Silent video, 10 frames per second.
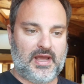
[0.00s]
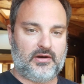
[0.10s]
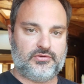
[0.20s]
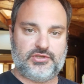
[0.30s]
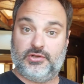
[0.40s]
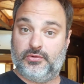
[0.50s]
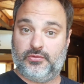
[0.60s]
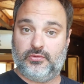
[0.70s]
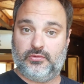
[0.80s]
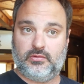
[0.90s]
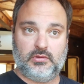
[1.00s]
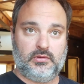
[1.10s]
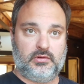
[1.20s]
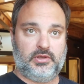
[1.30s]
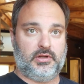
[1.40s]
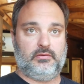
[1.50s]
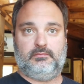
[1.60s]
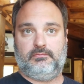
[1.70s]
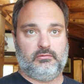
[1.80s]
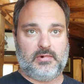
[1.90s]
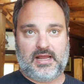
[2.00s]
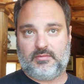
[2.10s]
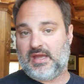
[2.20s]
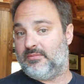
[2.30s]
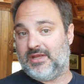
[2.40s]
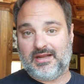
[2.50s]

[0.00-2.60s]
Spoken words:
why don't you, recommend